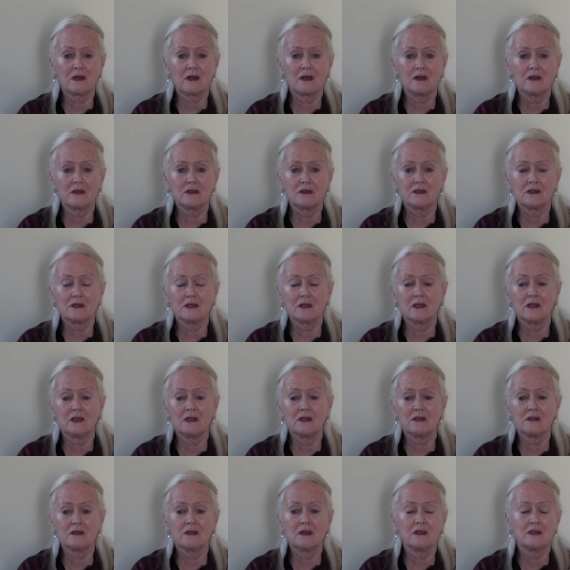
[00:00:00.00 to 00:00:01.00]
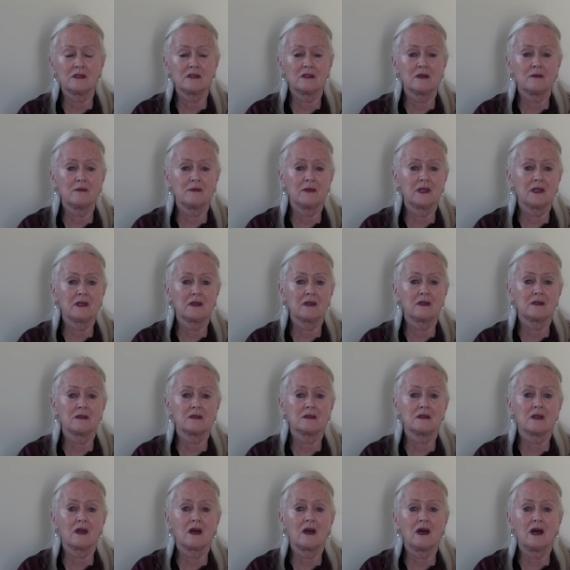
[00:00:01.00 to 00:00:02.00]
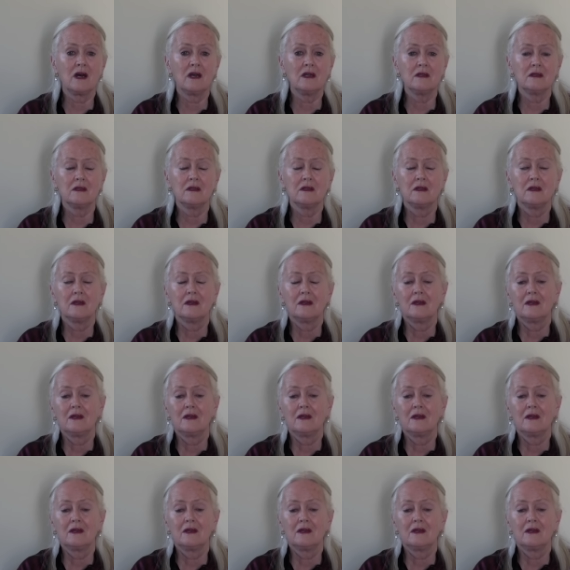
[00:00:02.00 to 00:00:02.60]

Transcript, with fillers: culture and it's not something that's taught.